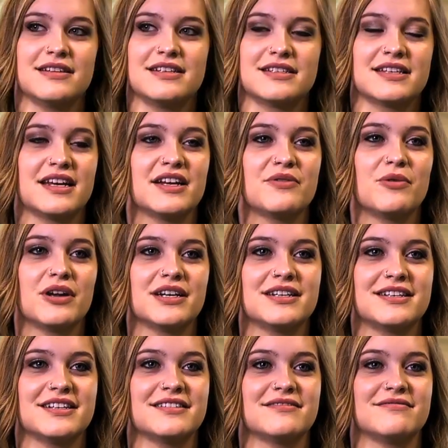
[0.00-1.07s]
he said he
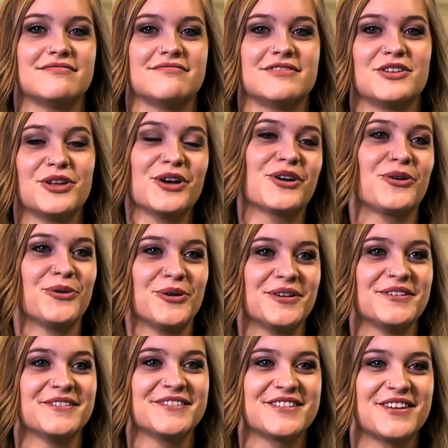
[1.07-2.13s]
wanted it to look
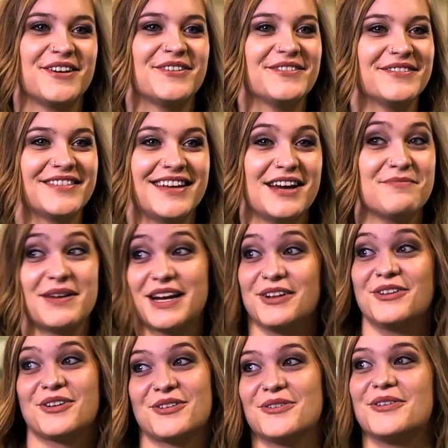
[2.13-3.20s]
cool. So I made it
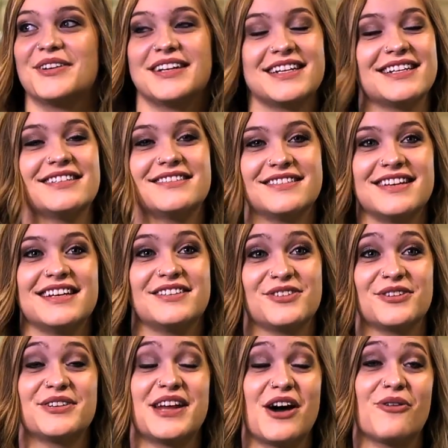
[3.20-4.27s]
look cool, and it
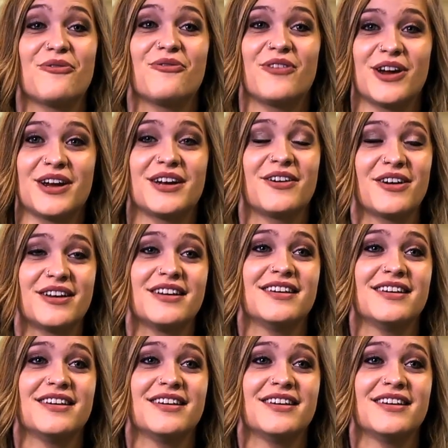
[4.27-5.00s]
turned out very good.